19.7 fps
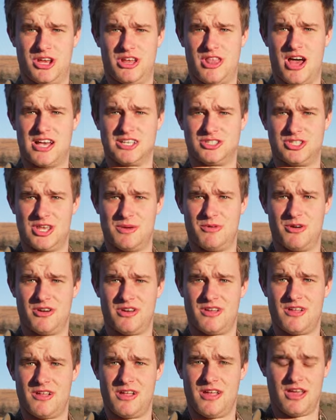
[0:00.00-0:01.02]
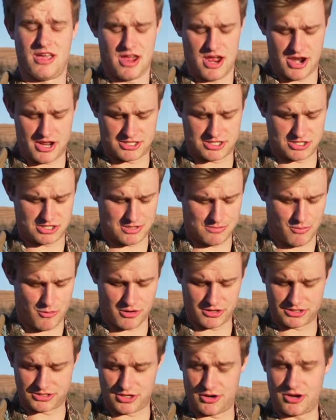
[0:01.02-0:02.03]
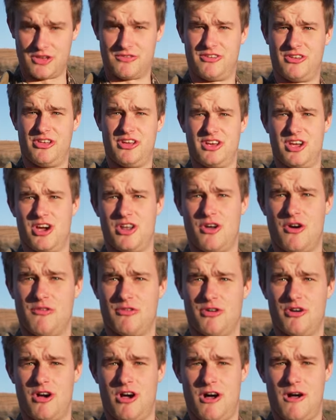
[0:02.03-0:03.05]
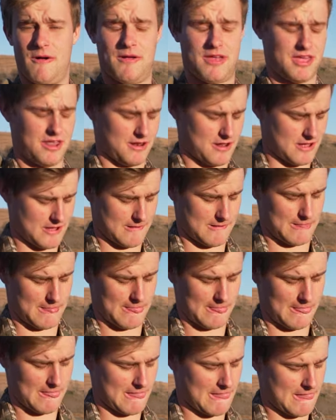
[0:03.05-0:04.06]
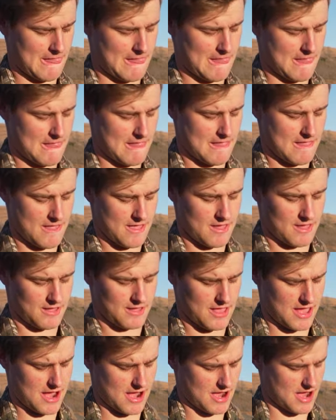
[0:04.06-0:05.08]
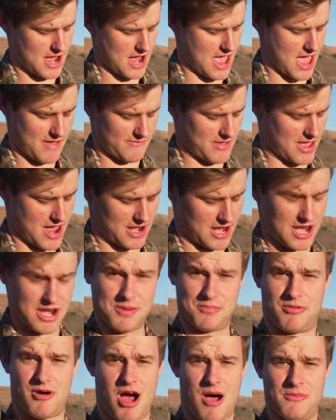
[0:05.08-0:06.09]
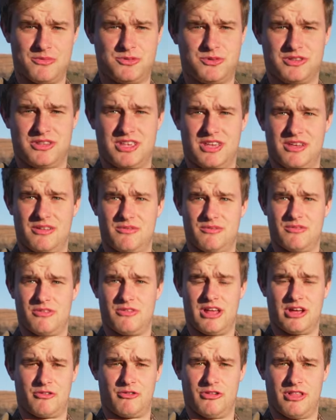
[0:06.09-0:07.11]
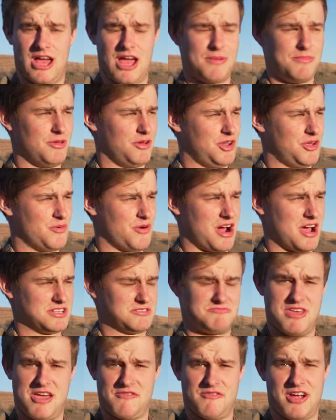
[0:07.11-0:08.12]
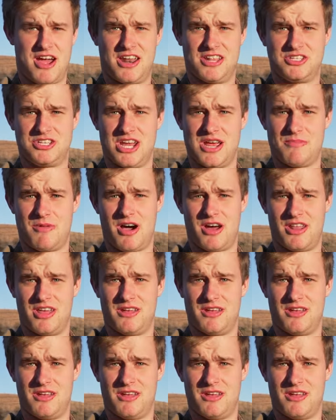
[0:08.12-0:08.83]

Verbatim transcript: a lot slimmer. It's just a more sturdy feeling gun overall, and yeah, I haven't had any problems with it, like reliability wise. I've never had a jam on